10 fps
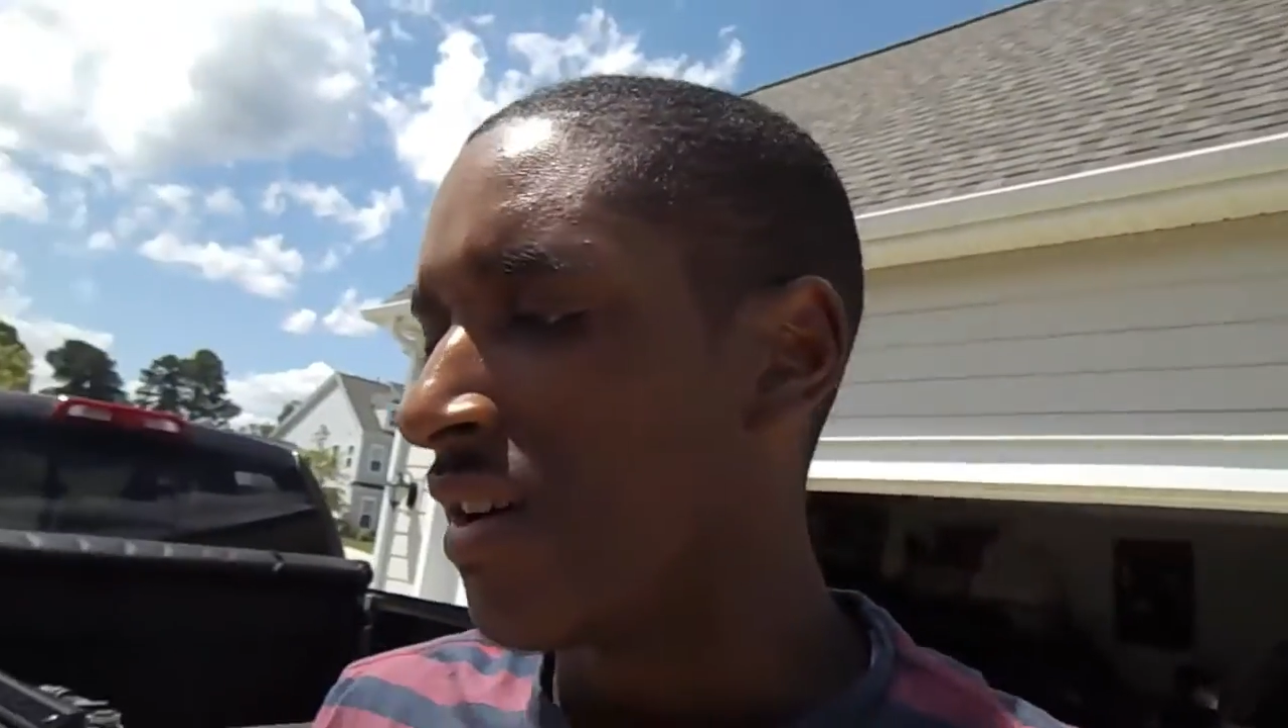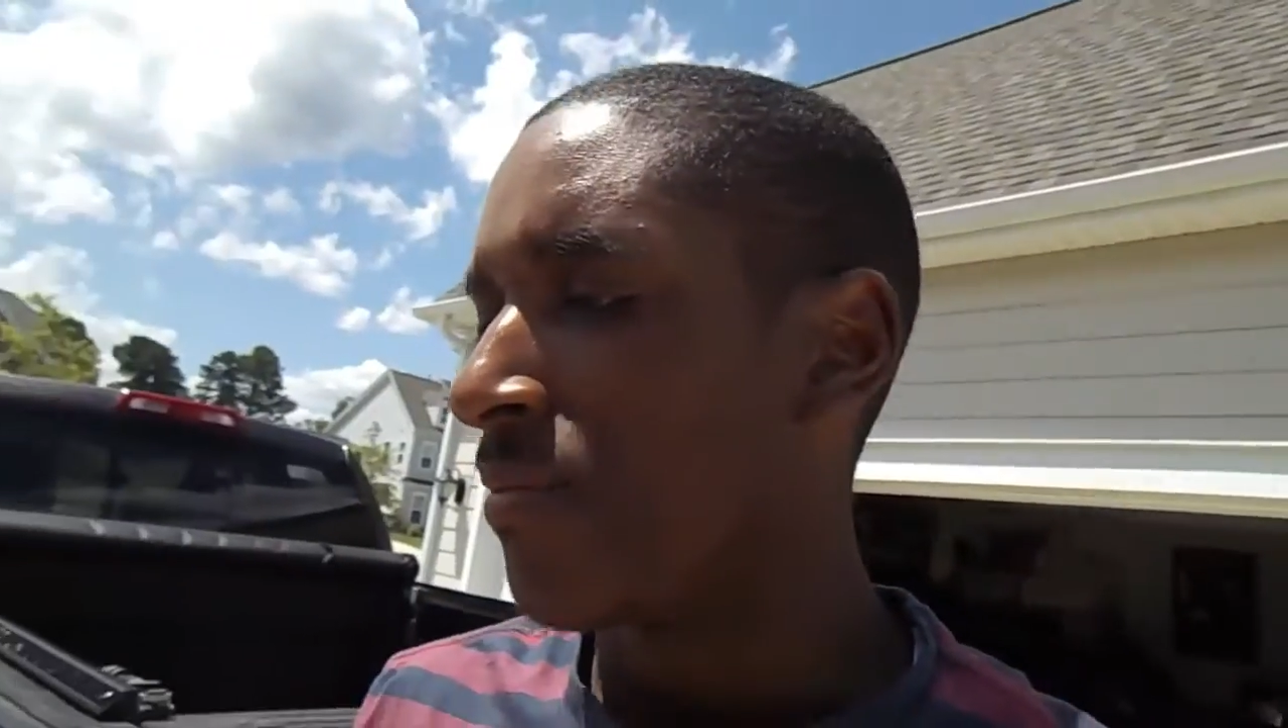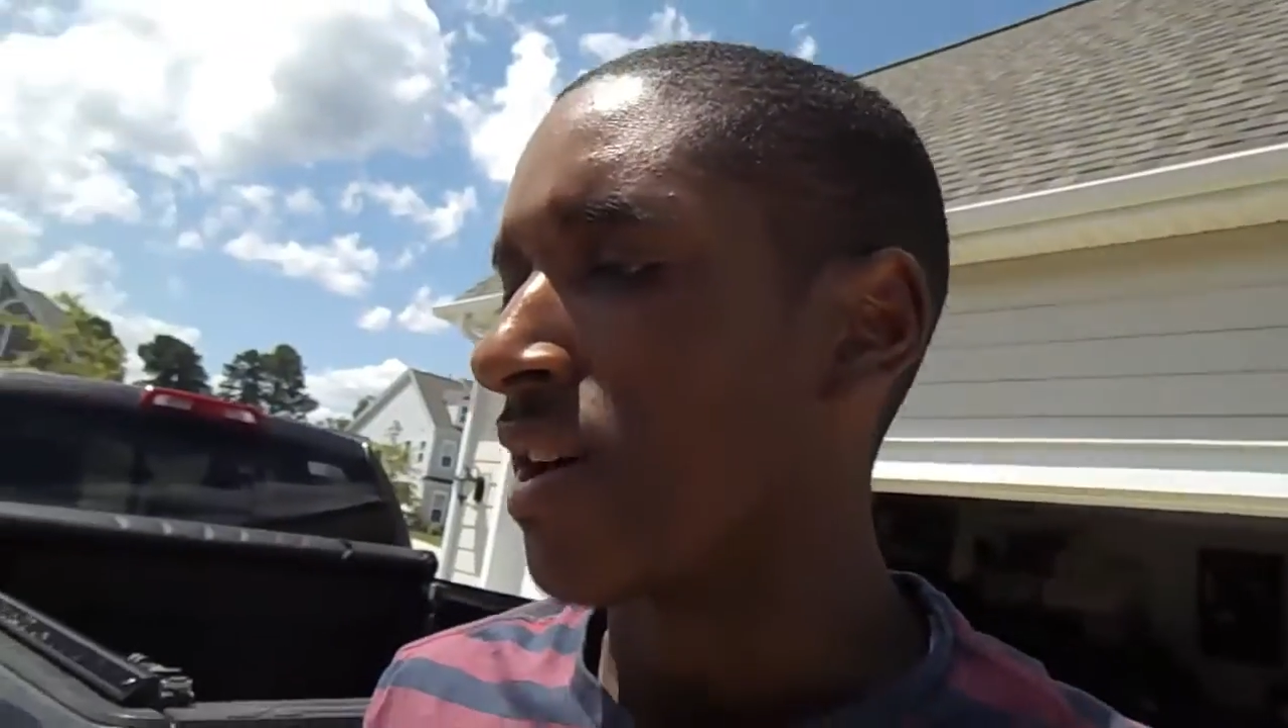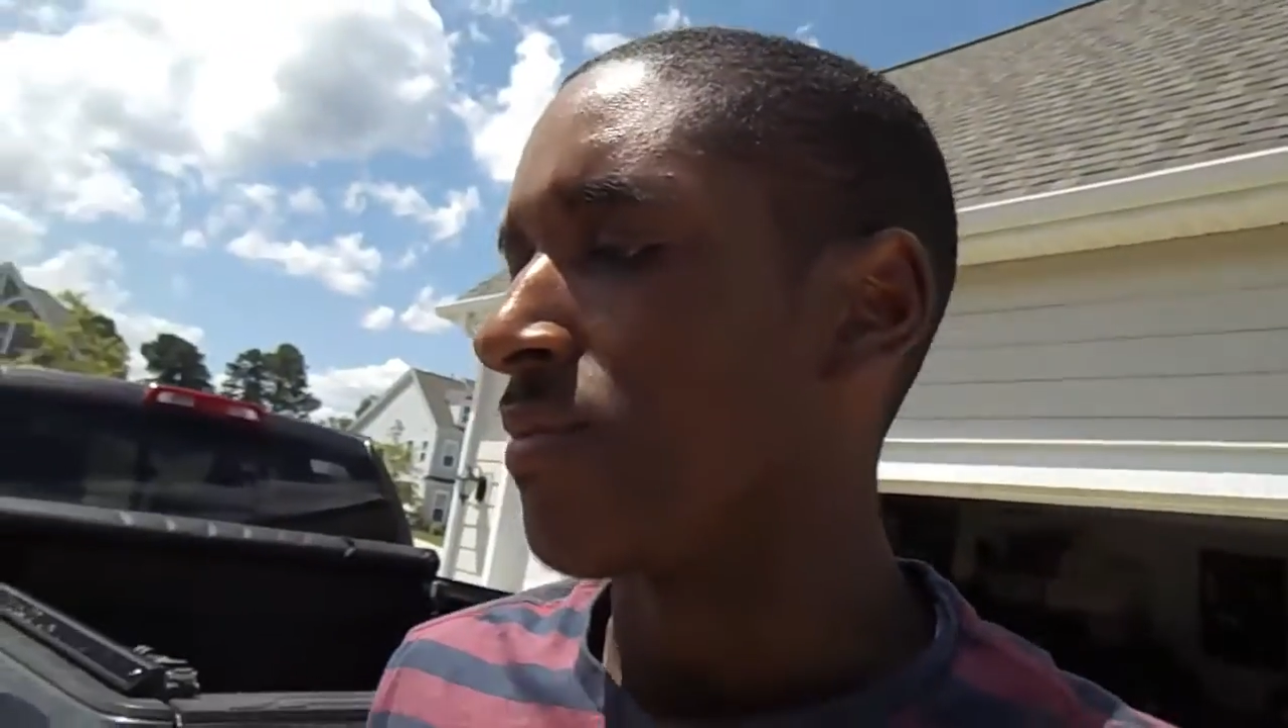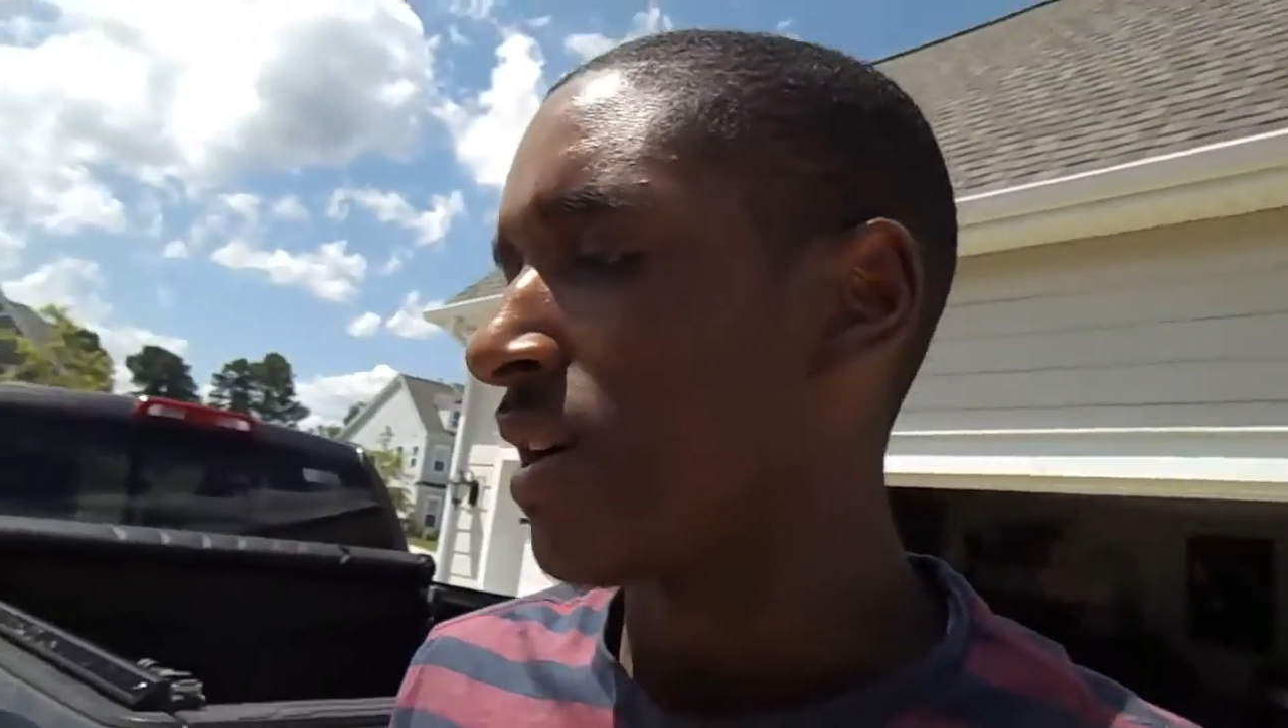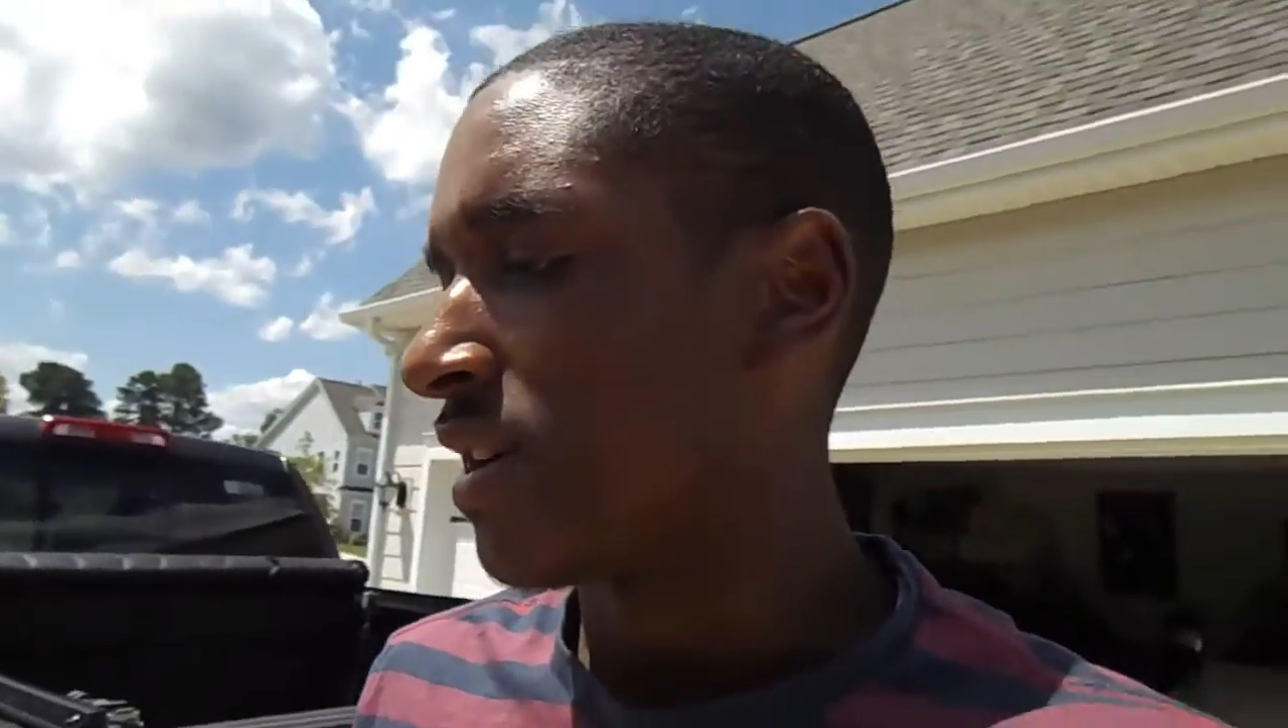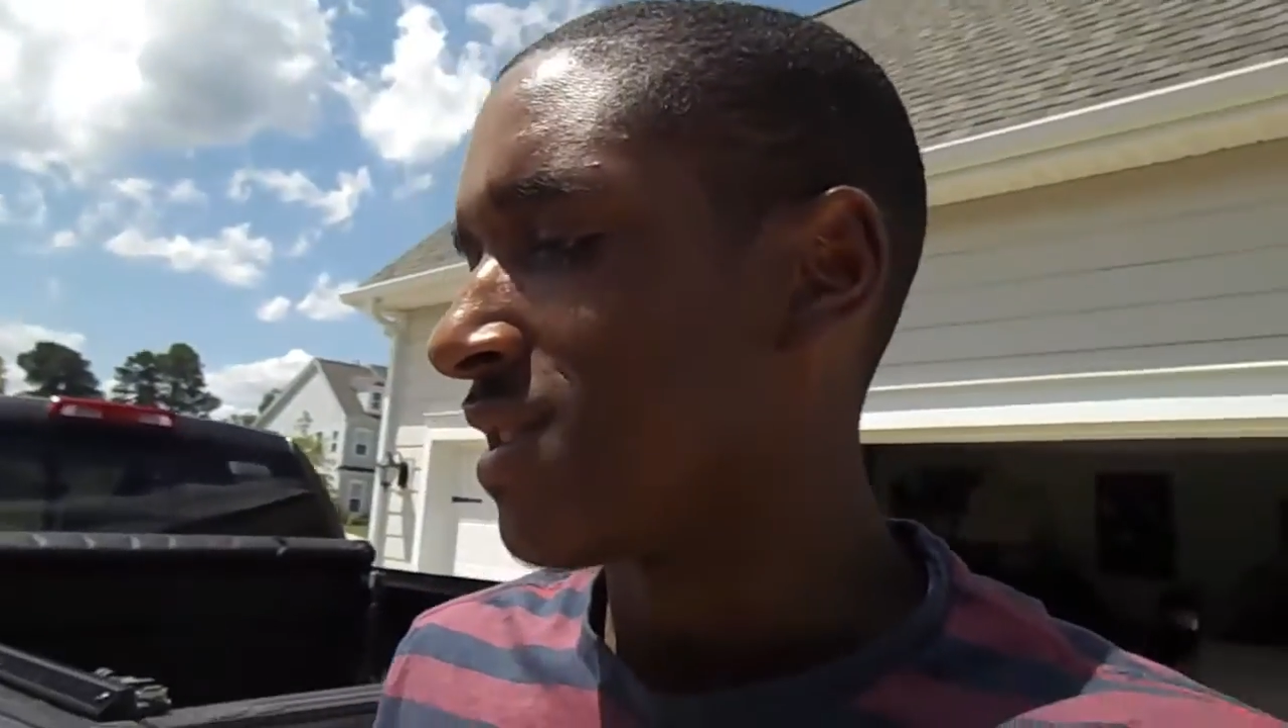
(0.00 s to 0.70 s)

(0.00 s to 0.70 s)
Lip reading: about the brand of